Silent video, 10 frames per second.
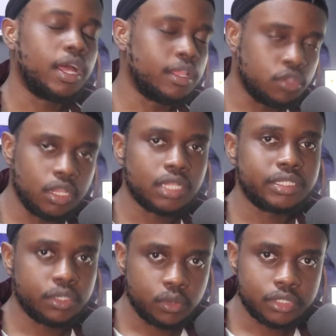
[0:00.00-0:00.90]
I knew
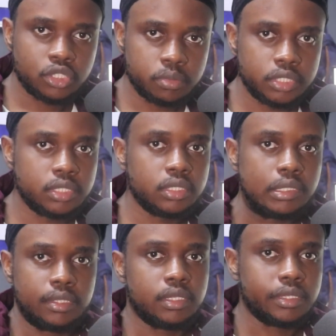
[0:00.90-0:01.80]
that there was something
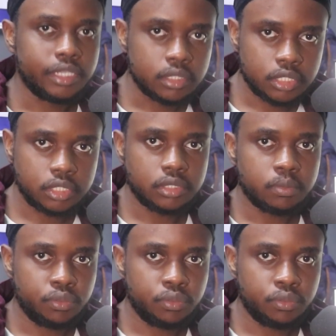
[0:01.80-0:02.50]
in this